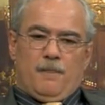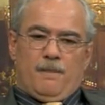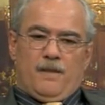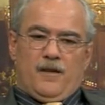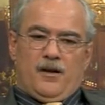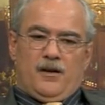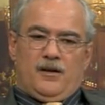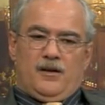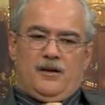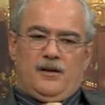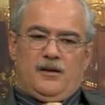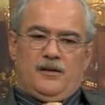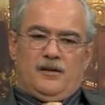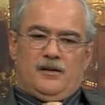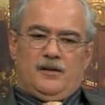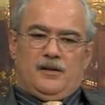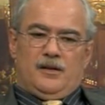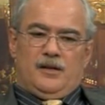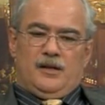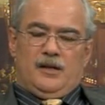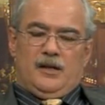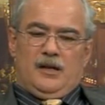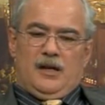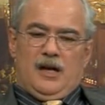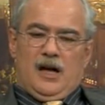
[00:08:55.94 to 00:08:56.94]

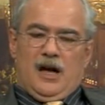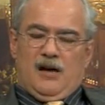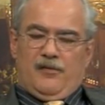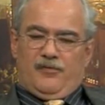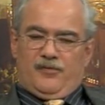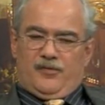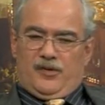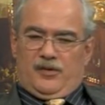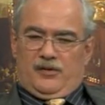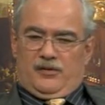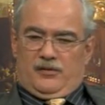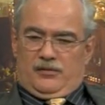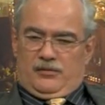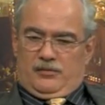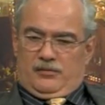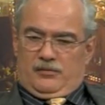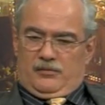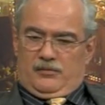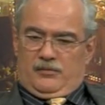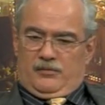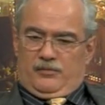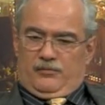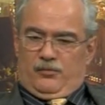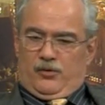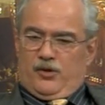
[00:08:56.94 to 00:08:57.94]
after
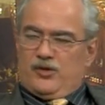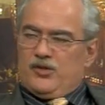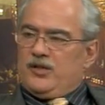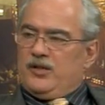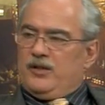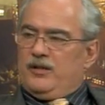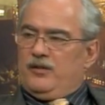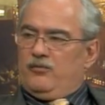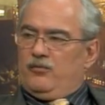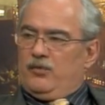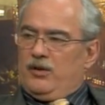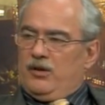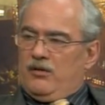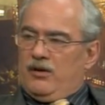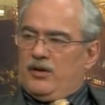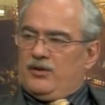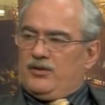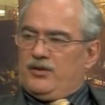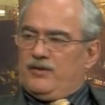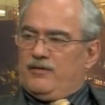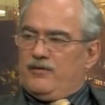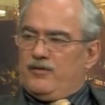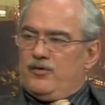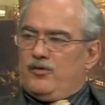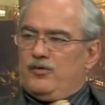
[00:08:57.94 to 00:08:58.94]
prison we
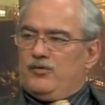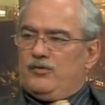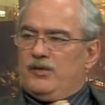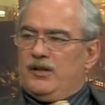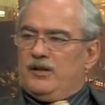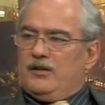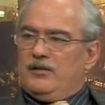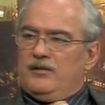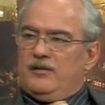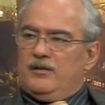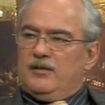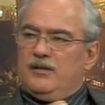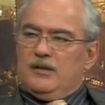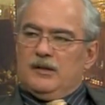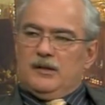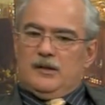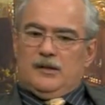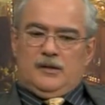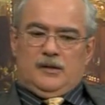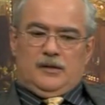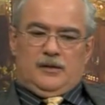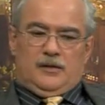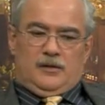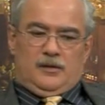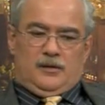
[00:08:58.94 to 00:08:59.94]
rendezvoused and
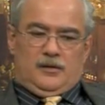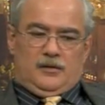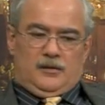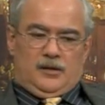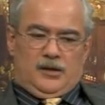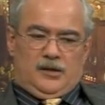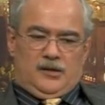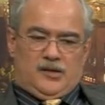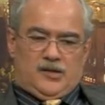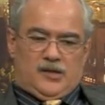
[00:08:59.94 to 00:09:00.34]
did